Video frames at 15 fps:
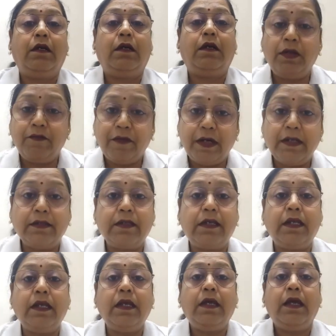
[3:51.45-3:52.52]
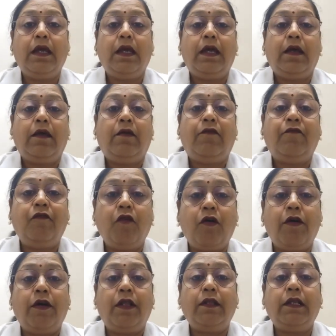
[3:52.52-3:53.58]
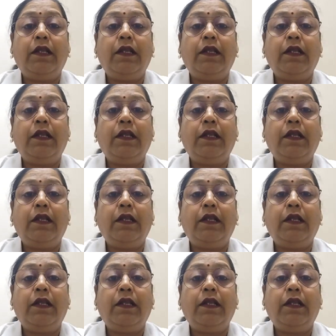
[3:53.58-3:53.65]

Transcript: universally for